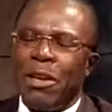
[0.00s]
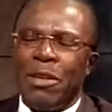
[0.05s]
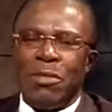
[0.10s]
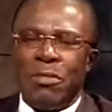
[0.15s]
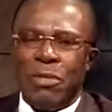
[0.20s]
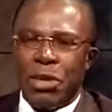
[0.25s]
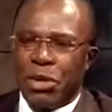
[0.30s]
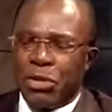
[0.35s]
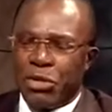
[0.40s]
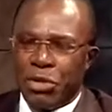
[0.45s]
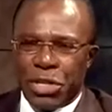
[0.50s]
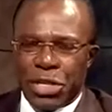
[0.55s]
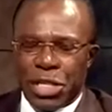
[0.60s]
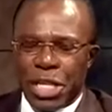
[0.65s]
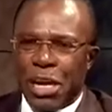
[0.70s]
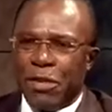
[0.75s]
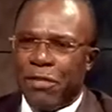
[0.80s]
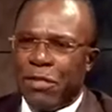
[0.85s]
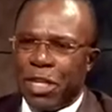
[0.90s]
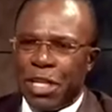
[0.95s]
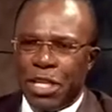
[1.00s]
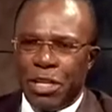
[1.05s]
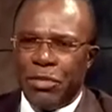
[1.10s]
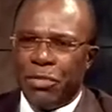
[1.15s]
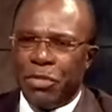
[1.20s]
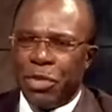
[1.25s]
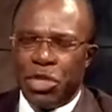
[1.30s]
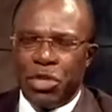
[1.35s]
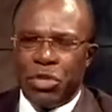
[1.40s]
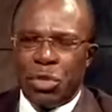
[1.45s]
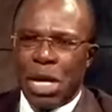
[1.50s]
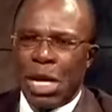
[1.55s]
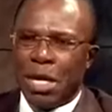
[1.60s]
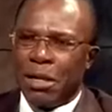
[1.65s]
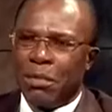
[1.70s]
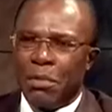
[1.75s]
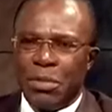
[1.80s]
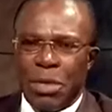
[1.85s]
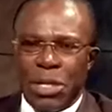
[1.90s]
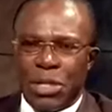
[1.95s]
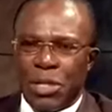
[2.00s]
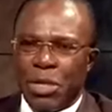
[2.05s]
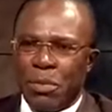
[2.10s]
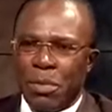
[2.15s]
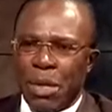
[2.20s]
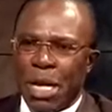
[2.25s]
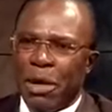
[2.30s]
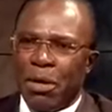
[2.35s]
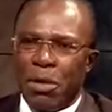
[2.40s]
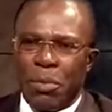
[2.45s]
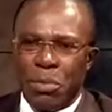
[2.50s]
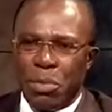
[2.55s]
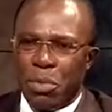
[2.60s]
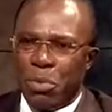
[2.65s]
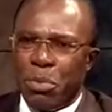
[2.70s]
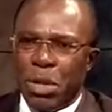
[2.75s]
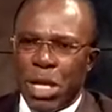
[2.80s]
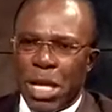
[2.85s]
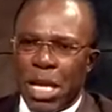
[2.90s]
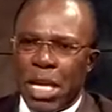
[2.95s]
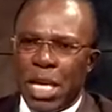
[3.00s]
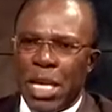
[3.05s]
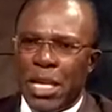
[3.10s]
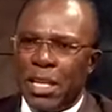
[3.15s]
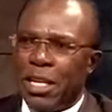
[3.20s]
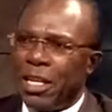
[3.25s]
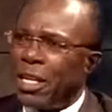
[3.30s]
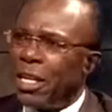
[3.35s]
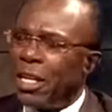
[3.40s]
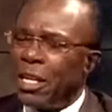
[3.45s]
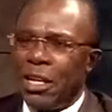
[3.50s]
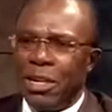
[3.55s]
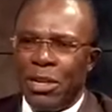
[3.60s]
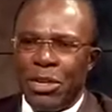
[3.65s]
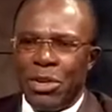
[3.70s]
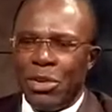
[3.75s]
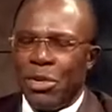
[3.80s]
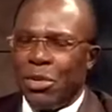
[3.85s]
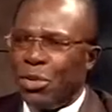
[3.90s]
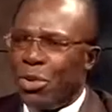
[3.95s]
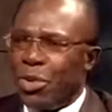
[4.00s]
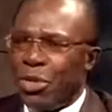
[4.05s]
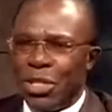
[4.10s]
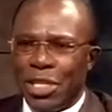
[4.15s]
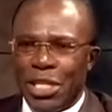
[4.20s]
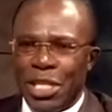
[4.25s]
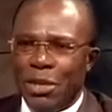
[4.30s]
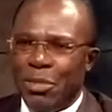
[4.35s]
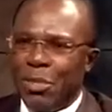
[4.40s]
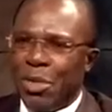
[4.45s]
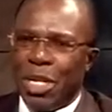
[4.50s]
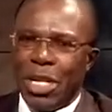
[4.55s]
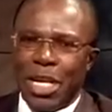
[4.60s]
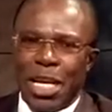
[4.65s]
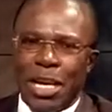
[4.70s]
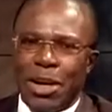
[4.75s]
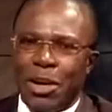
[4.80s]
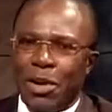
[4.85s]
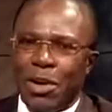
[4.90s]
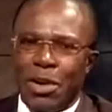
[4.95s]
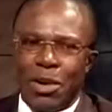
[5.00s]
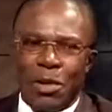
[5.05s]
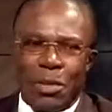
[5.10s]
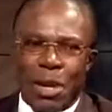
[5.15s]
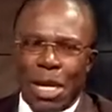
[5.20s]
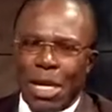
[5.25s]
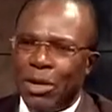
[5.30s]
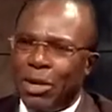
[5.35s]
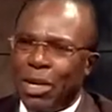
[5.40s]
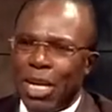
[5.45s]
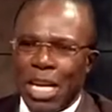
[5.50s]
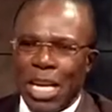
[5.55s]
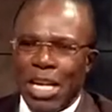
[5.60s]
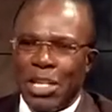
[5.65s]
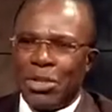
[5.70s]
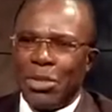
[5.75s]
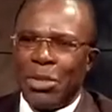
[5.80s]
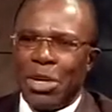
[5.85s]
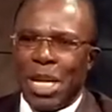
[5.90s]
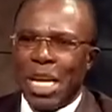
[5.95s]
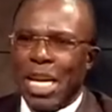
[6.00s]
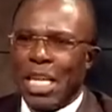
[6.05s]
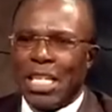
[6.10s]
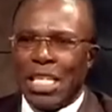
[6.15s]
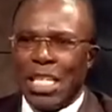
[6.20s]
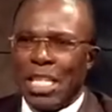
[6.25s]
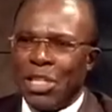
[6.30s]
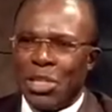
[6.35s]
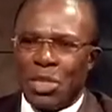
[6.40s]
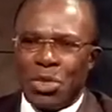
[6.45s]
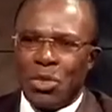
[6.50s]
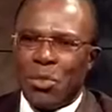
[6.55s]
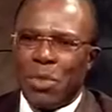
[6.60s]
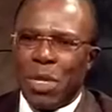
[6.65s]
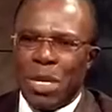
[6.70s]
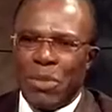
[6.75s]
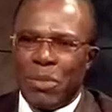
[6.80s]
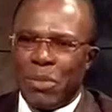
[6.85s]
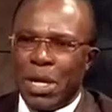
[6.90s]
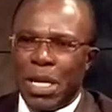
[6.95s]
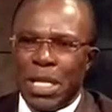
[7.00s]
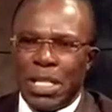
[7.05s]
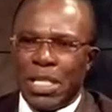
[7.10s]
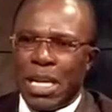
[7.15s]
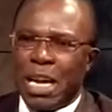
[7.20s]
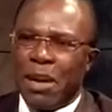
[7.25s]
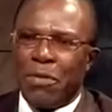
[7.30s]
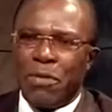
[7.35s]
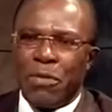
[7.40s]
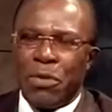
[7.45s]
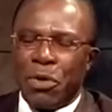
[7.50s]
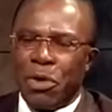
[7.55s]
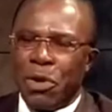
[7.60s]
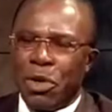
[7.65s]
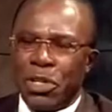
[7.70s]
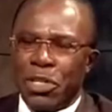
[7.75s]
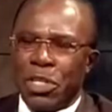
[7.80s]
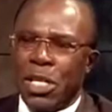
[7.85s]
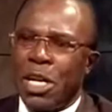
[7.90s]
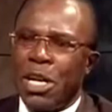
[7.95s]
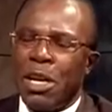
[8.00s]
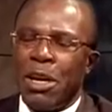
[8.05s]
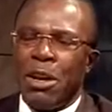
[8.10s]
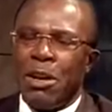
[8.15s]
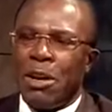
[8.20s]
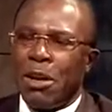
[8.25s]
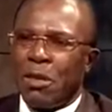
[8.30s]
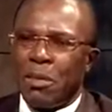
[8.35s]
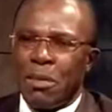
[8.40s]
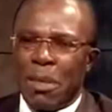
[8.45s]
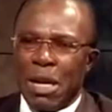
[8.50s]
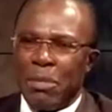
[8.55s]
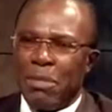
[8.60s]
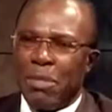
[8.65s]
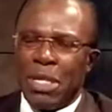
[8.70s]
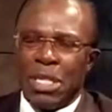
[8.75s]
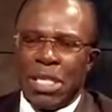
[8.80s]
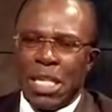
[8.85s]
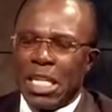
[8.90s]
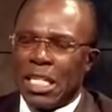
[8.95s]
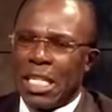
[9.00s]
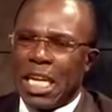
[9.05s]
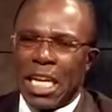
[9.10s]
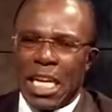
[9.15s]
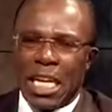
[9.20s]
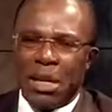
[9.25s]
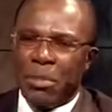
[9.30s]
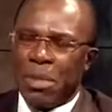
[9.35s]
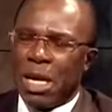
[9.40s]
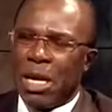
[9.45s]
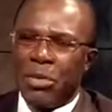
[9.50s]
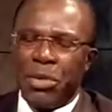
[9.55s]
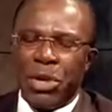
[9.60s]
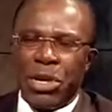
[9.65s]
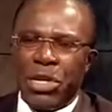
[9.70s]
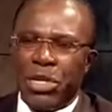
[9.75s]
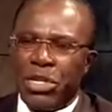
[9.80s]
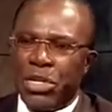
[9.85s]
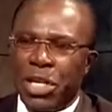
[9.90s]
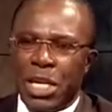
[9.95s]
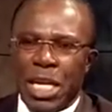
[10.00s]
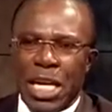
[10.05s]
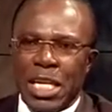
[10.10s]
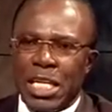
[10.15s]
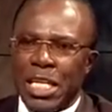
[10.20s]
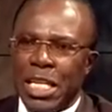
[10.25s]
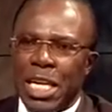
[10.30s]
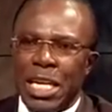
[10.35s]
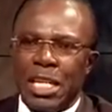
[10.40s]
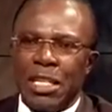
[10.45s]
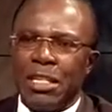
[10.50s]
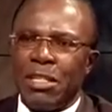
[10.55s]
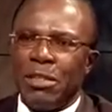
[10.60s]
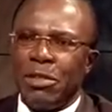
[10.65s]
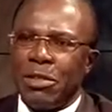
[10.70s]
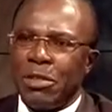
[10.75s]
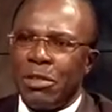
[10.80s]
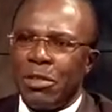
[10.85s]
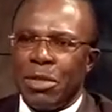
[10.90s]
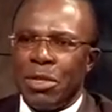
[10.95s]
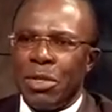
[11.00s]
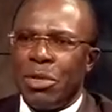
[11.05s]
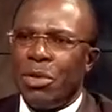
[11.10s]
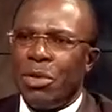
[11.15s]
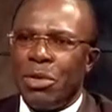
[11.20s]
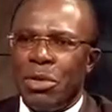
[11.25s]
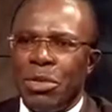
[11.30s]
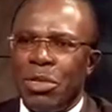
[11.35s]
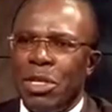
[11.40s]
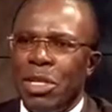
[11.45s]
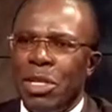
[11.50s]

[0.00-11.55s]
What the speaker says: very reserved individual based on my humble beginning. You don't see me in a club. I don't get to get in so many places. I focus on my business and in my religion, and then, you know,